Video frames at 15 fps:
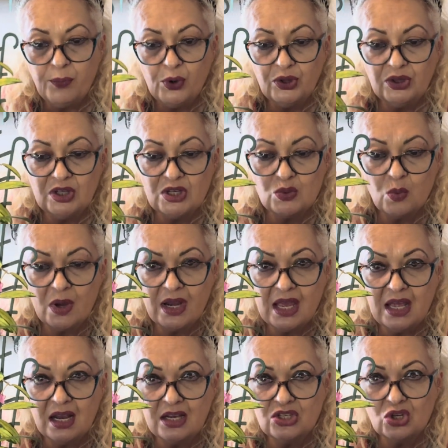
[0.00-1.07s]
put this one
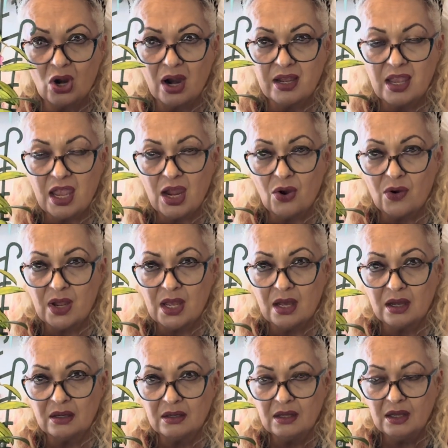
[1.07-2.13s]
in a dark
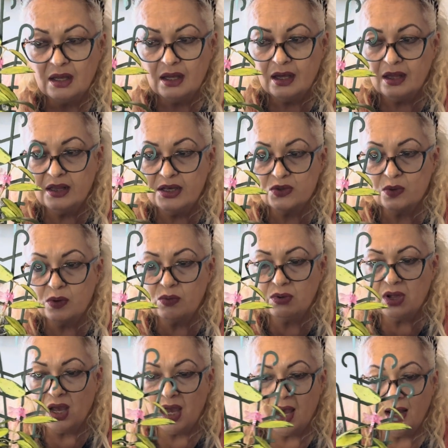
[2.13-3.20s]
area. This one
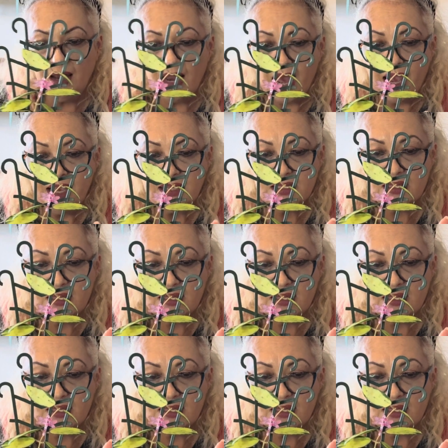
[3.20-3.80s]
likes